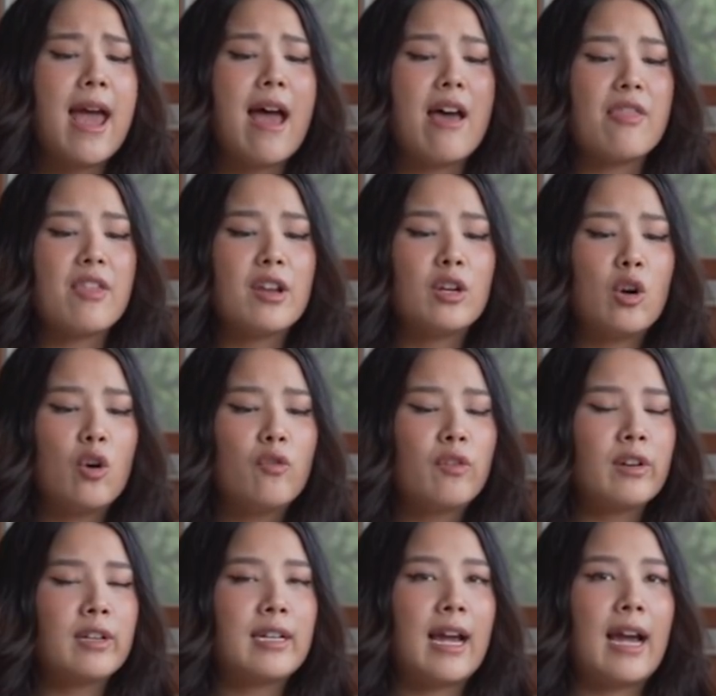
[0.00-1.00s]
And then
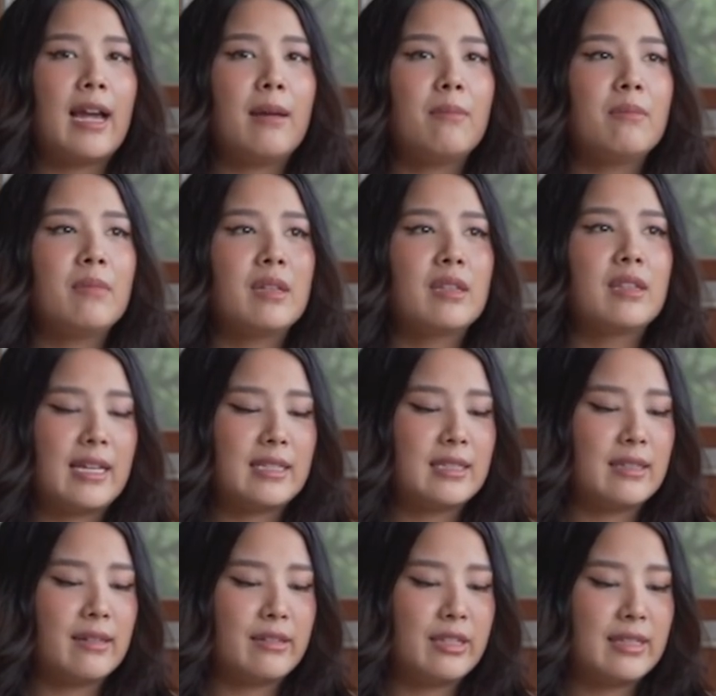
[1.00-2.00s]
over time, I guess
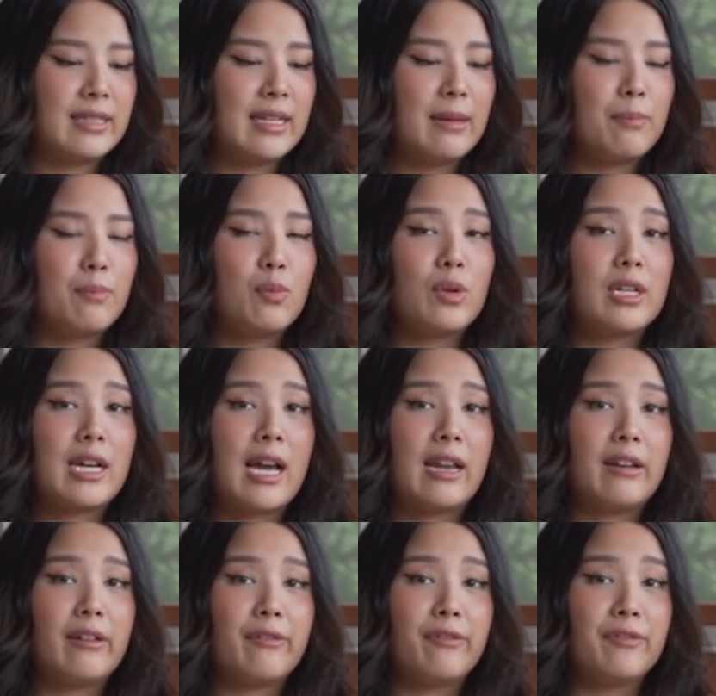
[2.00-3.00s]
the tip would
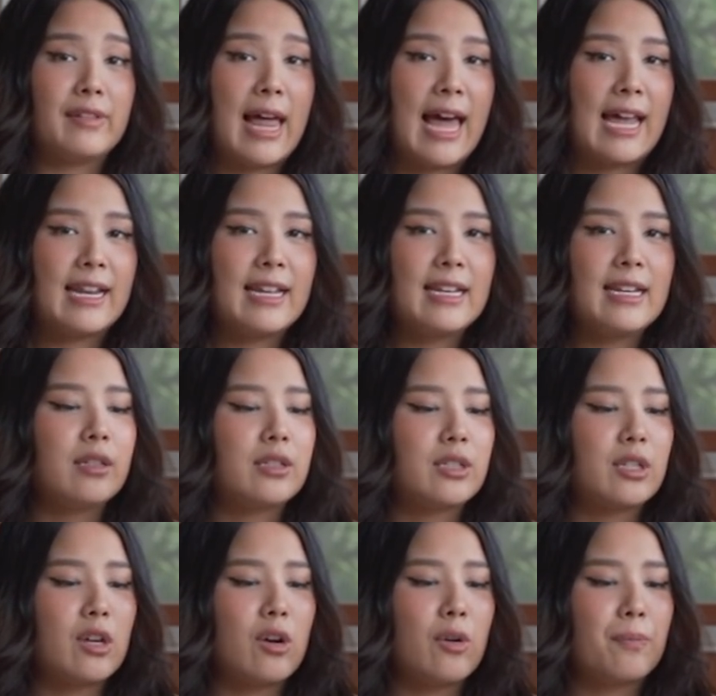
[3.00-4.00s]
kind of flatten.
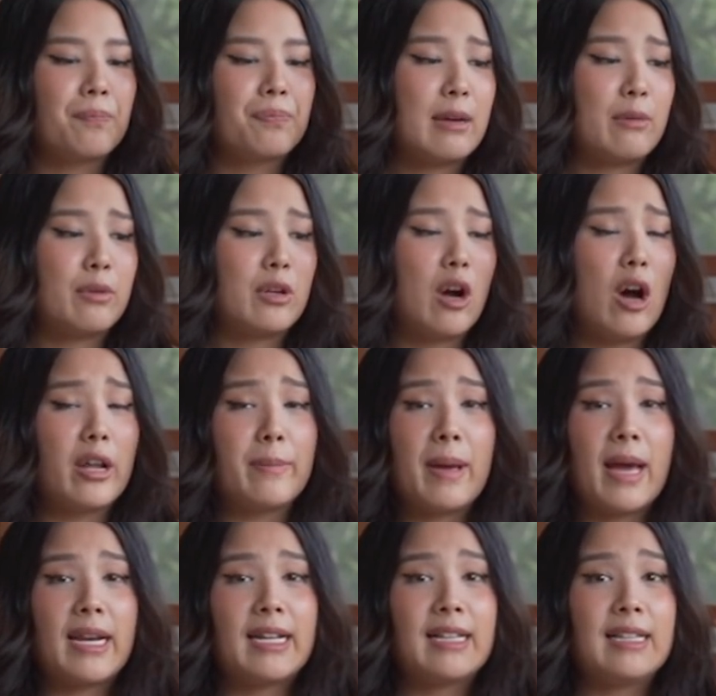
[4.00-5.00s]
So I would
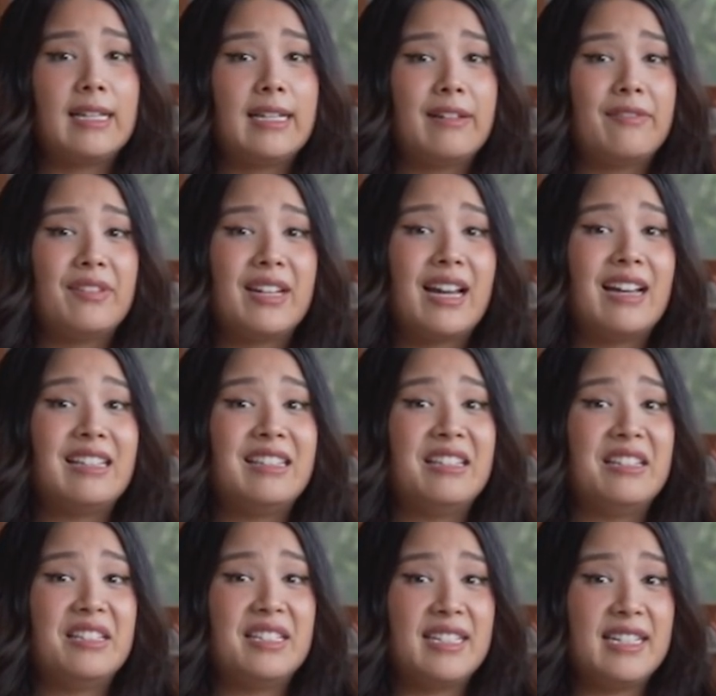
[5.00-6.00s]
automatically give it a
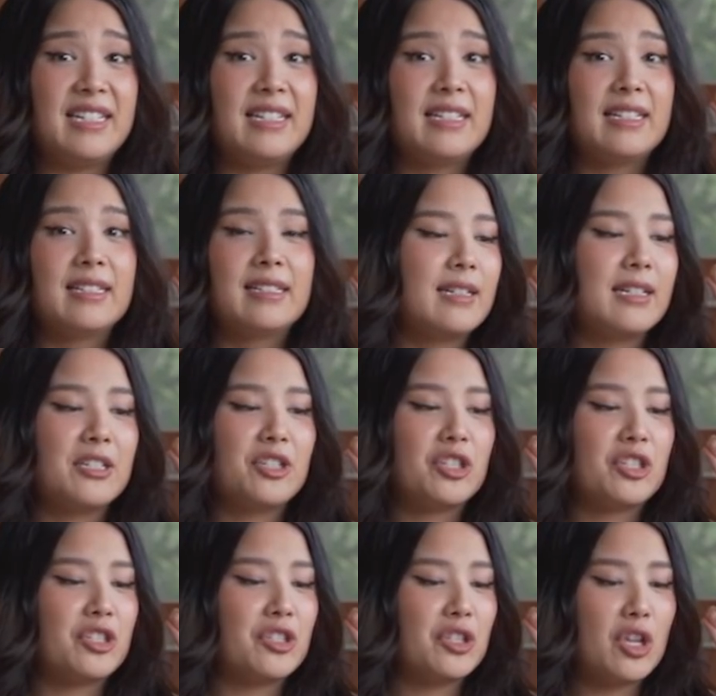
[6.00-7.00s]
D. It's
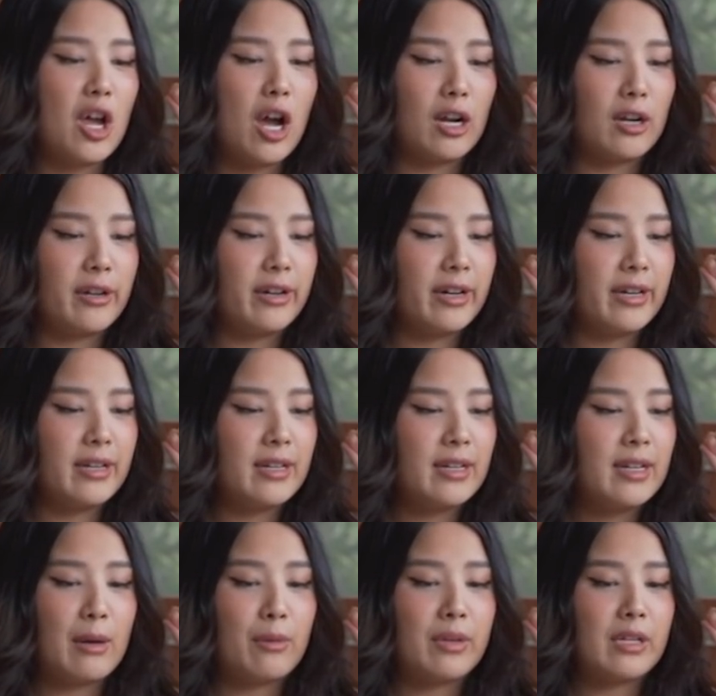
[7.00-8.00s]
just not good.
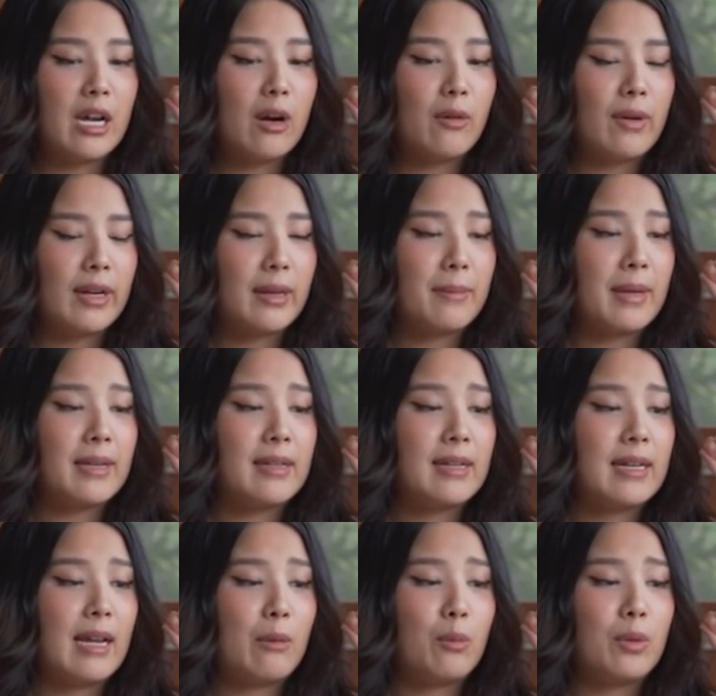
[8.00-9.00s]
I would not recommend
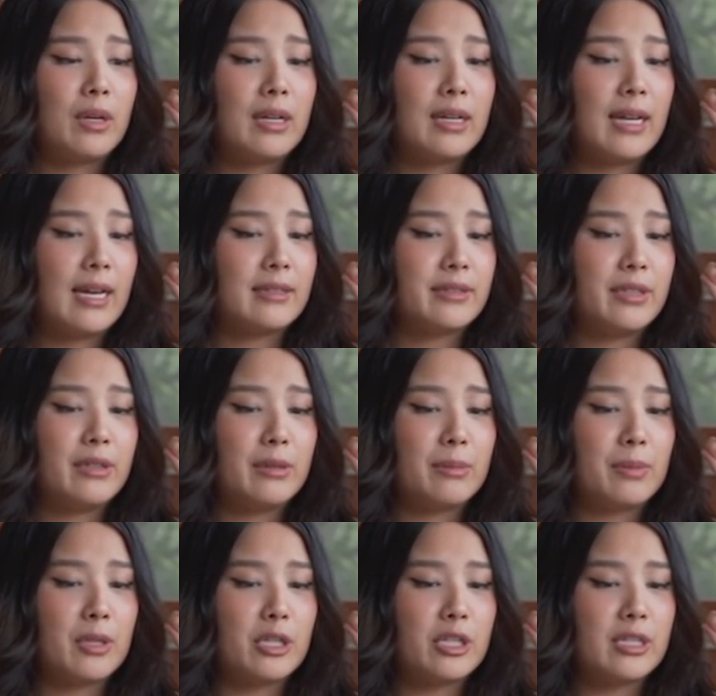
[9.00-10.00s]
it. I wouldn't ask you to
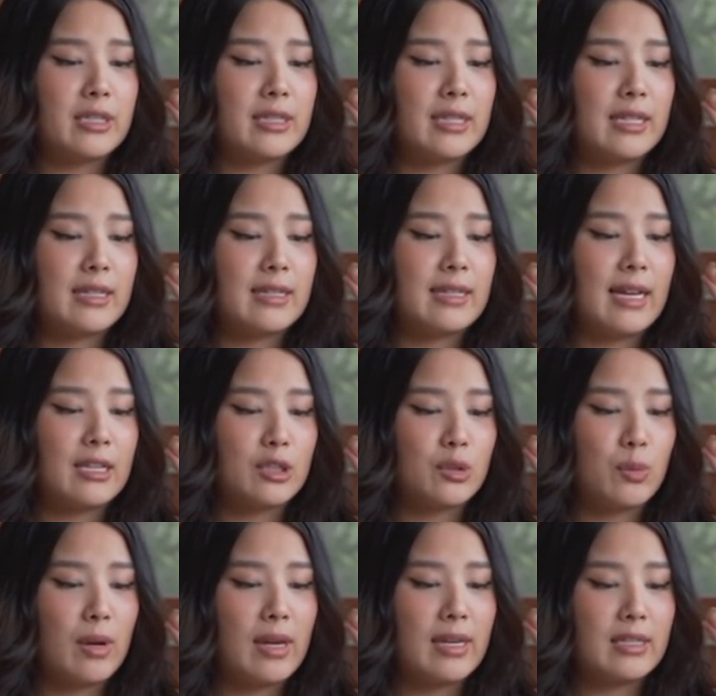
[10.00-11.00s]
purchase it.
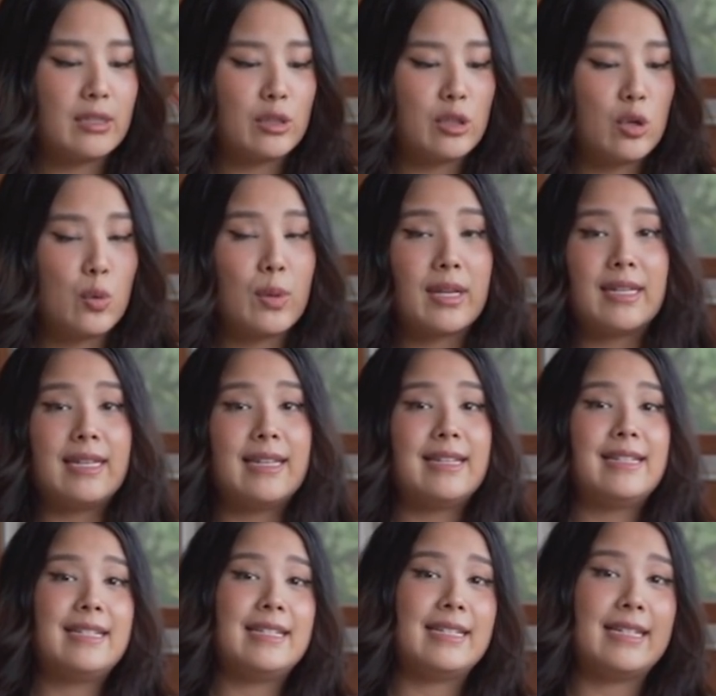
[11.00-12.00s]
That's why it's going
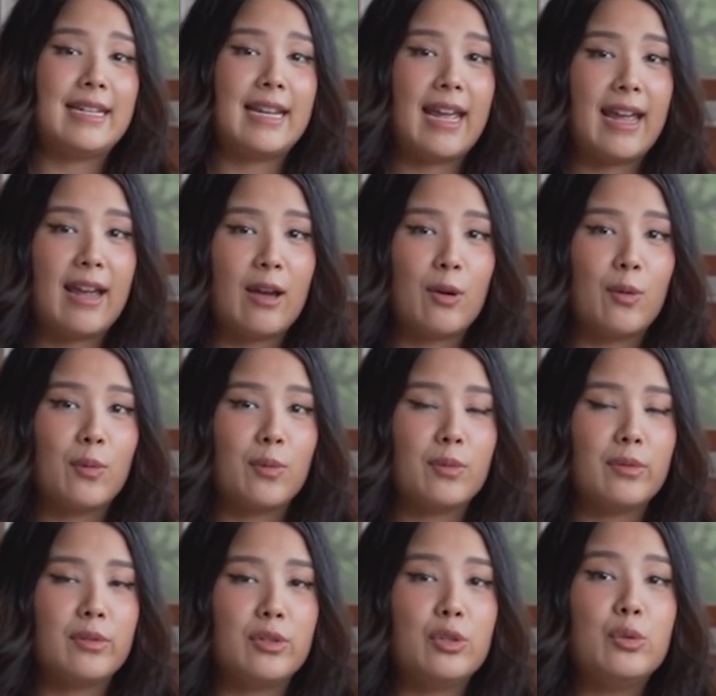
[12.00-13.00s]

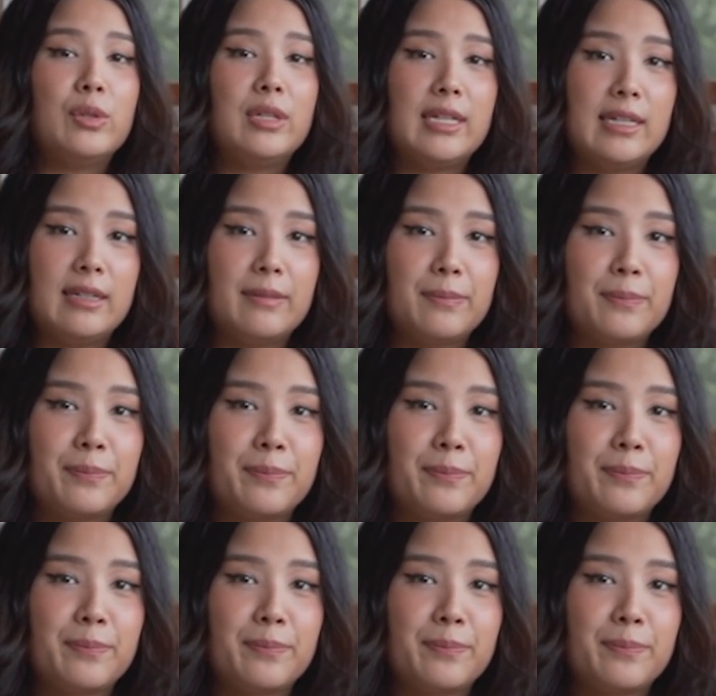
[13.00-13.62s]
down to D.